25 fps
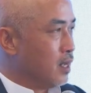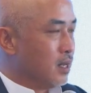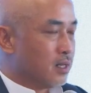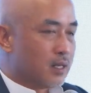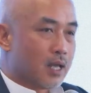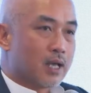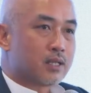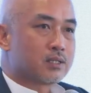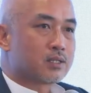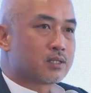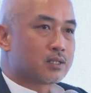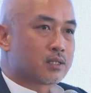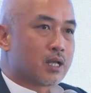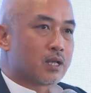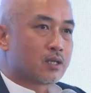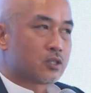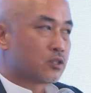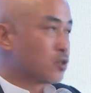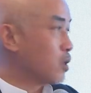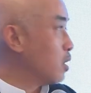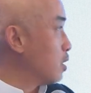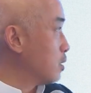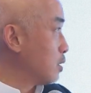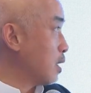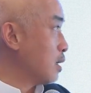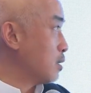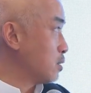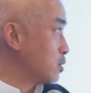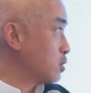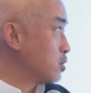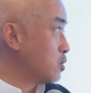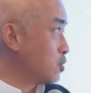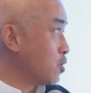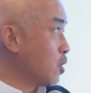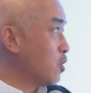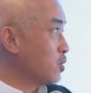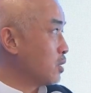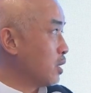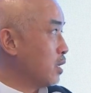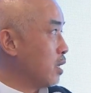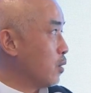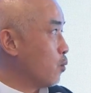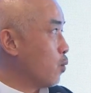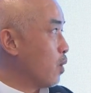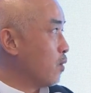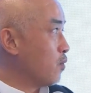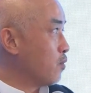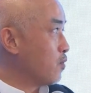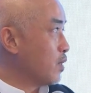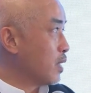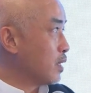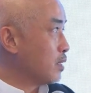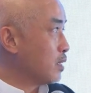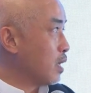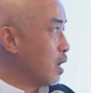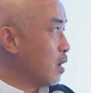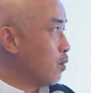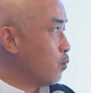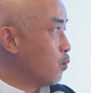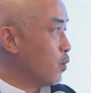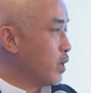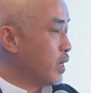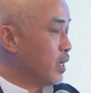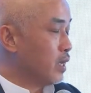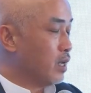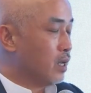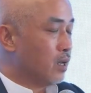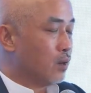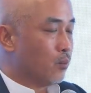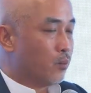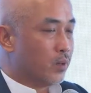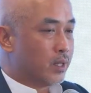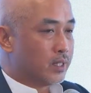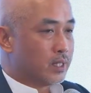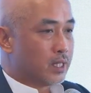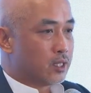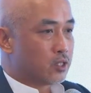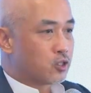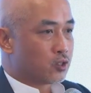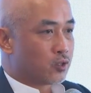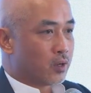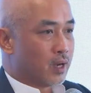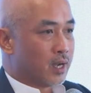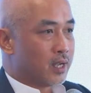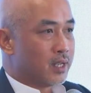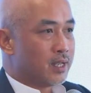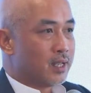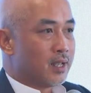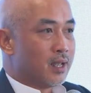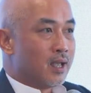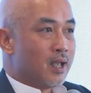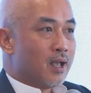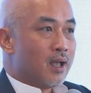That's certainly one thing that we did try.